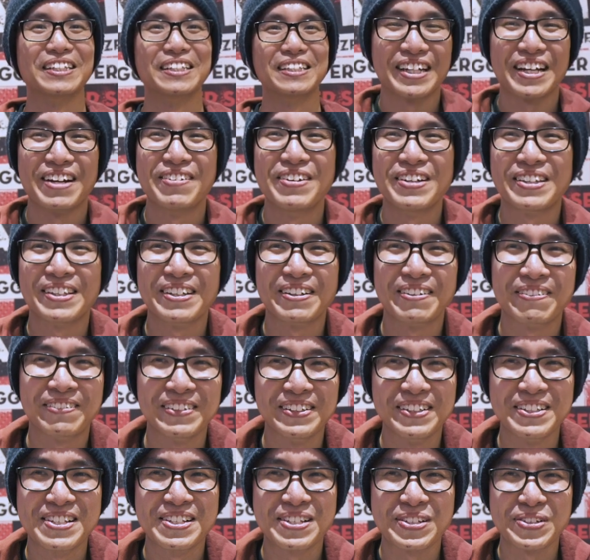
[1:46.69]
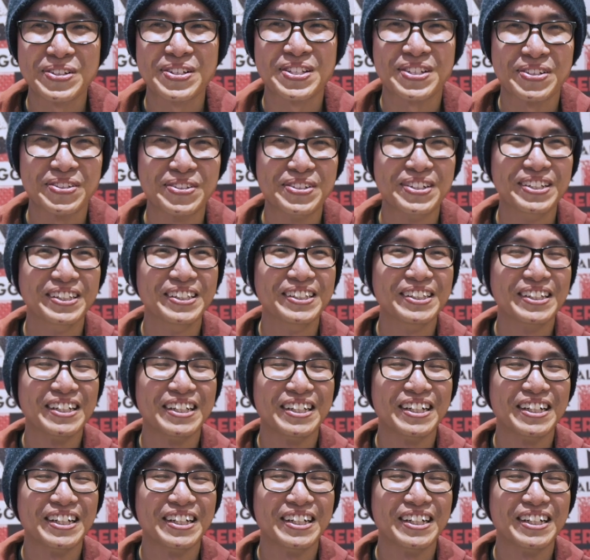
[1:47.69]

Like everything feels so surreal.